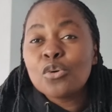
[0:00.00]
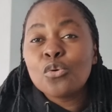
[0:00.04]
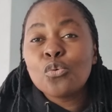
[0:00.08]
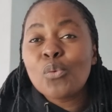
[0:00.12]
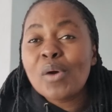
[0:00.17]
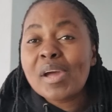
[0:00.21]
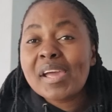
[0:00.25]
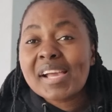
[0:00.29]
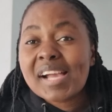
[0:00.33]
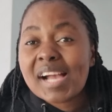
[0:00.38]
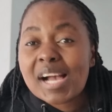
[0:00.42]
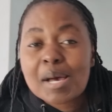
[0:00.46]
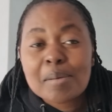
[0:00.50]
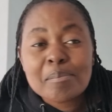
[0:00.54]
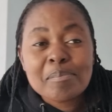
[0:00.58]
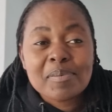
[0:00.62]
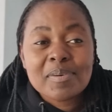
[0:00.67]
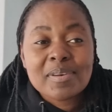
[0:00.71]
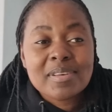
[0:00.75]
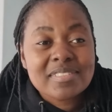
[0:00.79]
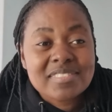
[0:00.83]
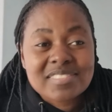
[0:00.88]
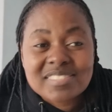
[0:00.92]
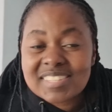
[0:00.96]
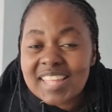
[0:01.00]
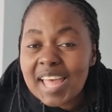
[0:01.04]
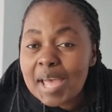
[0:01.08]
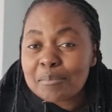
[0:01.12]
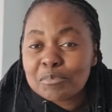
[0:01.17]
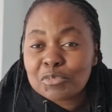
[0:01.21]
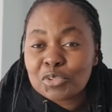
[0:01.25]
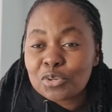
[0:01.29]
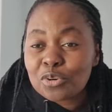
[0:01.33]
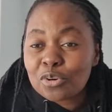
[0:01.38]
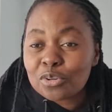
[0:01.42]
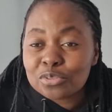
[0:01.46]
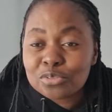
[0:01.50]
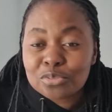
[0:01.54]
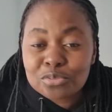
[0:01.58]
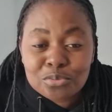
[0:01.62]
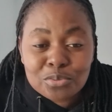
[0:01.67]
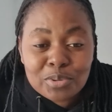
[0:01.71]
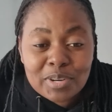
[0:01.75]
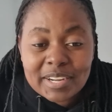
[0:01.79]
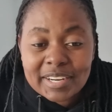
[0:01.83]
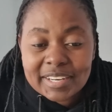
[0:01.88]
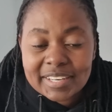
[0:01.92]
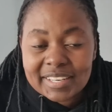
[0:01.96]
wake up, it's time to go to
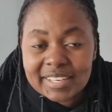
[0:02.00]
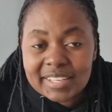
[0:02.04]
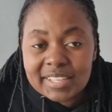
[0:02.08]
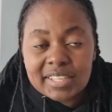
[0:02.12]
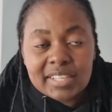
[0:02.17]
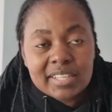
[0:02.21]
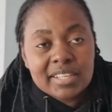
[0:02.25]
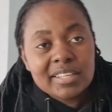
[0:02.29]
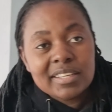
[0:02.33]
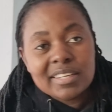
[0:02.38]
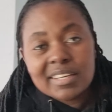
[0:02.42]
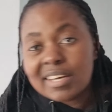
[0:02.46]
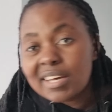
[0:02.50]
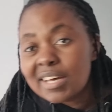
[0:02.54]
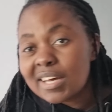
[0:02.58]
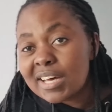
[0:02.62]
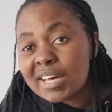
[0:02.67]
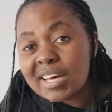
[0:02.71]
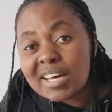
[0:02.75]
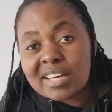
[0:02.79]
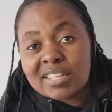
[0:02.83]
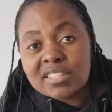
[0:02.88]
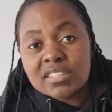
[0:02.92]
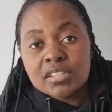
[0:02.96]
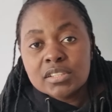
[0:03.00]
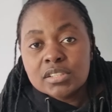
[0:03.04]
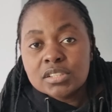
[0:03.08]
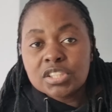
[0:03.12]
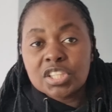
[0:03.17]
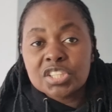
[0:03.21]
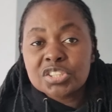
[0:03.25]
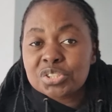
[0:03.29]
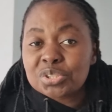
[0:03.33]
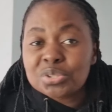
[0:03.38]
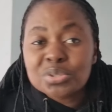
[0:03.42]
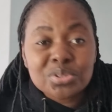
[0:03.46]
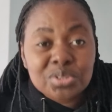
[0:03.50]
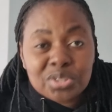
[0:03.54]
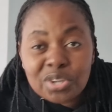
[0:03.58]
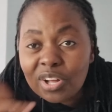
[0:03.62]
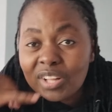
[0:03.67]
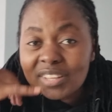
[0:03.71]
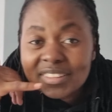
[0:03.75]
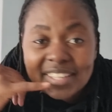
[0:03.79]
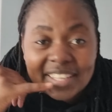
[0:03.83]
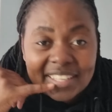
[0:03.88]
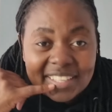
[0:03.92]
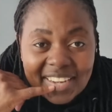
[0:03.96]
work. Did you
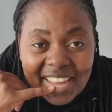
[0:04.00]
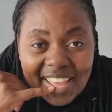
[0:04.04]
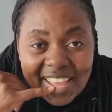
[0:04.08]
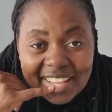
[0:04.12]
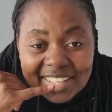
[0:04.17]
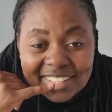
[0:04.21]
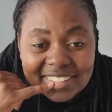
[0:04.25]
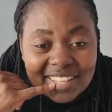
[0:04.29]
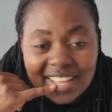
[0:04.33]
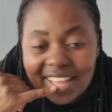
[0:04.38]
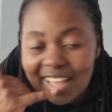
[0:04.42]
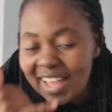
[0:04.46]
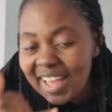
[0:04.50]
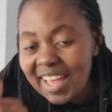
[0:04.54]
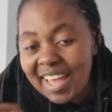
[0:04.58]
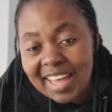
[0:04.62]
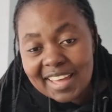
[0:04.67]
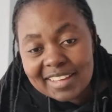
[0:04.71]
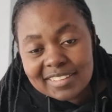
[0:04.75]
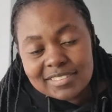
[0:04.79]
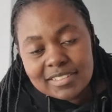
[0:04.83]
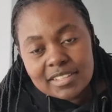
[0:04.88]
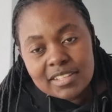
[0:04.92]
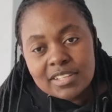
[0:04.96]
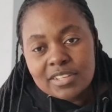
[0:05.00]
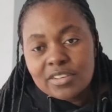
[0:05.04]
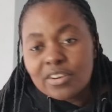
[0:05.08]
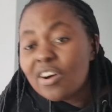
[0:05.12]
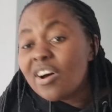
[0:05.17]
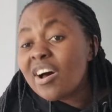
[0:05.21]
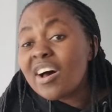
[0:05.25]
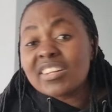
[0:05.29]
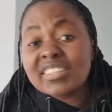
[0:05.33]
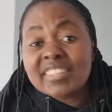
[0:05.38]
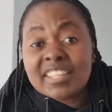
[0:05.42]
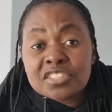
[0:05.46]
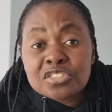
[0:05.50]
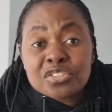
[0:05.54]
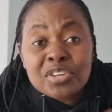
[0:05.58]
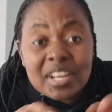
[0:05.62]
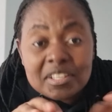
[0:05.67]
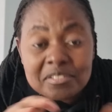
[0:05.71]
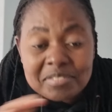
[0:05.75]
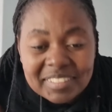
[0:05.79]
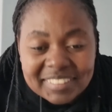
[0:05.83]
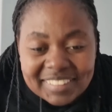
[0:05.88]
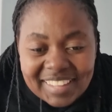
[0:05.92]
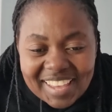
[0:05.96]
call the client? Oh, did you
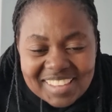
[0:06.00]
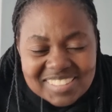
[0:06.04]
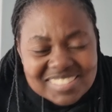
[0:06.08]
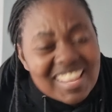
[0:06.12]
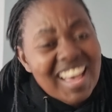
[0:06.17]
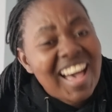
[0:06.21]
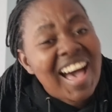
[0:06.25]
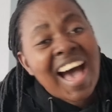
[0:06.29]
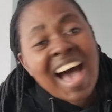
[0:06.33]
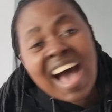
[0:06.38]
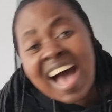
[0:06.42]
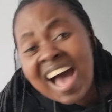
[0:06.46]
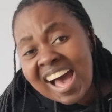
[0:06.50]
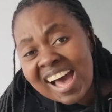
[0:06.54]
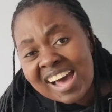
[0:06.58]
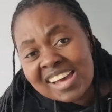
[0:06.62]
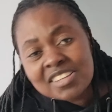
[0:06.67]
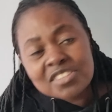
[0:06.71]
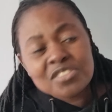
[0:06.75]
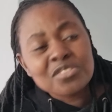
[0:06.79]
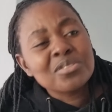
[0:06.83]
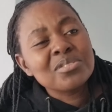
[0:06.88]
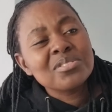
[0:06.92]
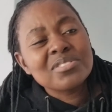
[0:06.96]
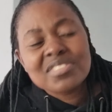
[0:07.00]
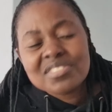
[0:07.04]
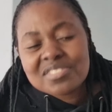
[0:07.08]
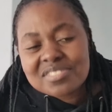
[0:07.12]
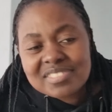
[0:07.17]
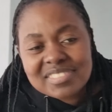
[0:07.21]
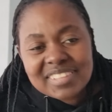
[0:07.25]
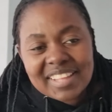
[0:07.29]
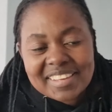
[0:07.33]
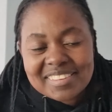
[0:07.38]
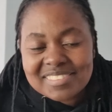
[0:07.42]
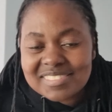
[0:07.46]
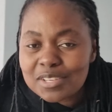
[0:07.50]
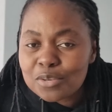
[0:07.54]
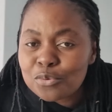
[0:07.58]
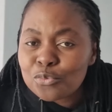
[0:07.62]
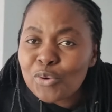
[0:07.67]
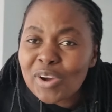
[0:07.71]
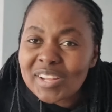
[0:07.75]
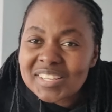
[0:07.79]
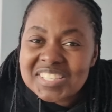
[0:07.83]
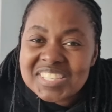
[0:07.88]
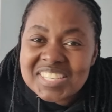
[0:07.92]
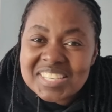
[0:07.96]
advertise? You're just lazy,
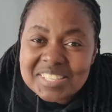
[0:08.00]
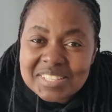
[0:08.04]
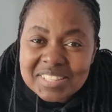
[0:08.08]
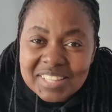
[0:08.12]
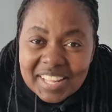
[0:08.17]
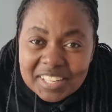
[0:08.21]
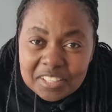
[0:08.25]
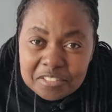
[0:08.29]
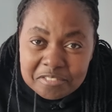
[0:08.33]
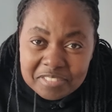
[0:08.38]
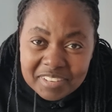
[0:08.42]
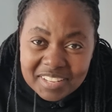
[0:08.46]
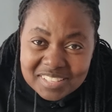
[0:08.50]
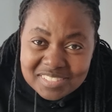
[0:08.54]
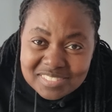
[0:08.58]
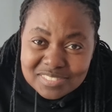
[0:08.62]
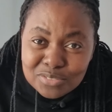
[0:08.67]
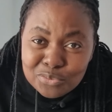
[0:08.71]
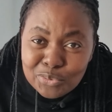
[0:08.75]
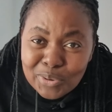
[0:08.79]
watching Netflix,